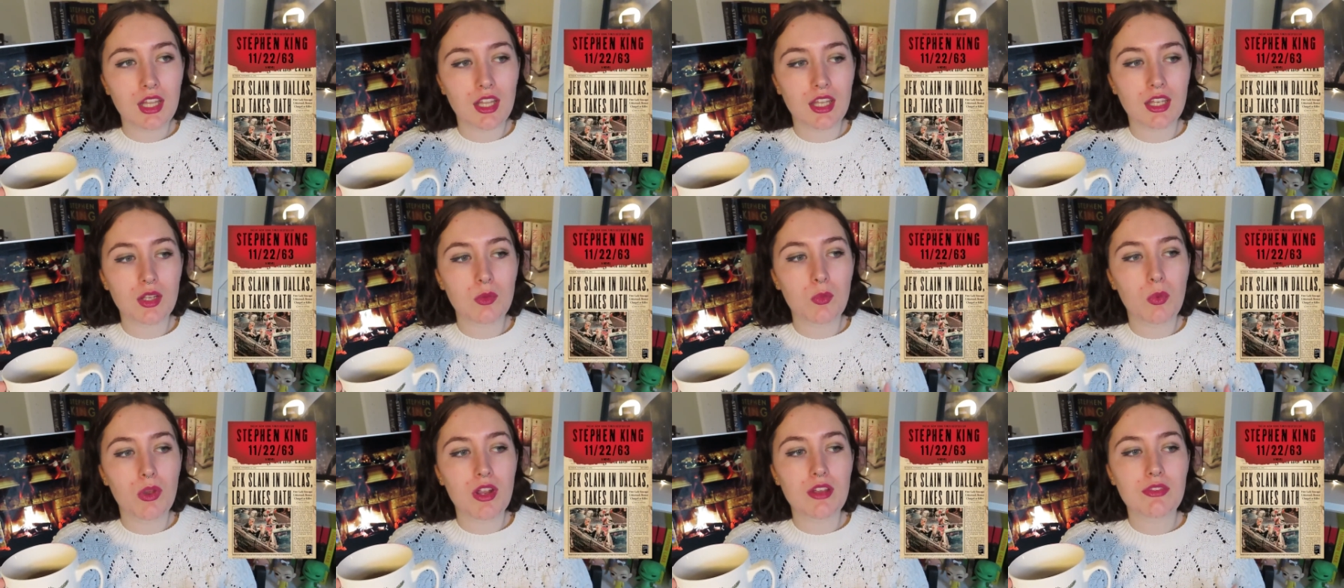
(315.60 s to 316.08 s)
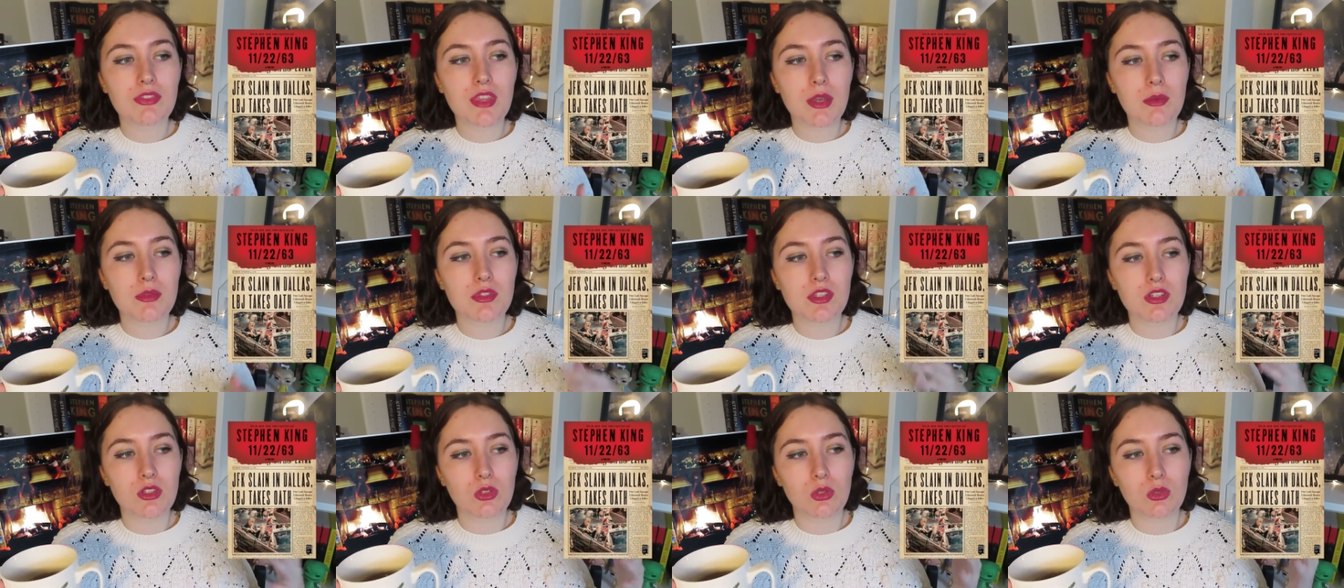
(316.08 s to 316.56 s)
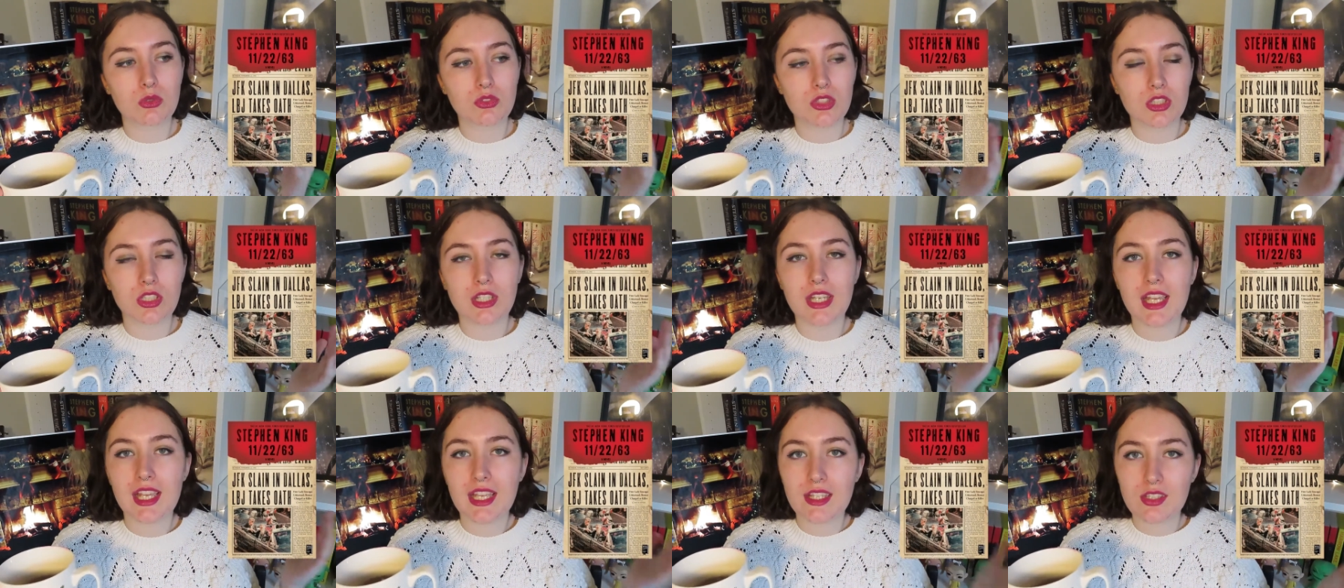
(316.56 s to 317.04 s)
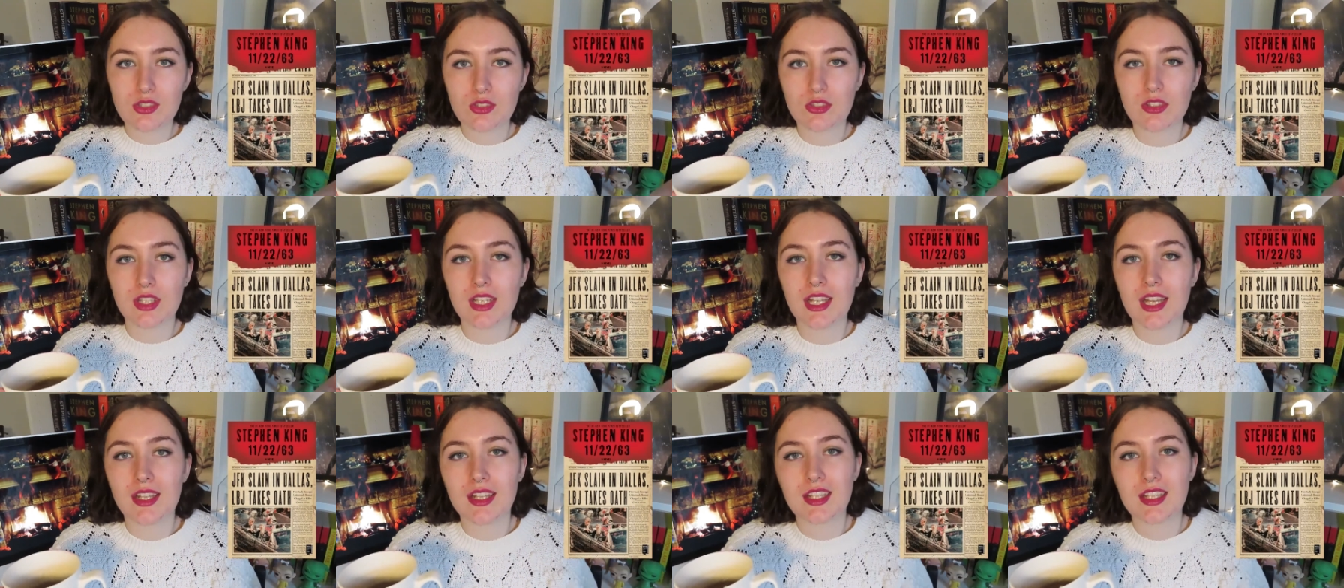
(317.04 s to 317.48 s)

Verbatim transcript: Like what if there was an alternate history?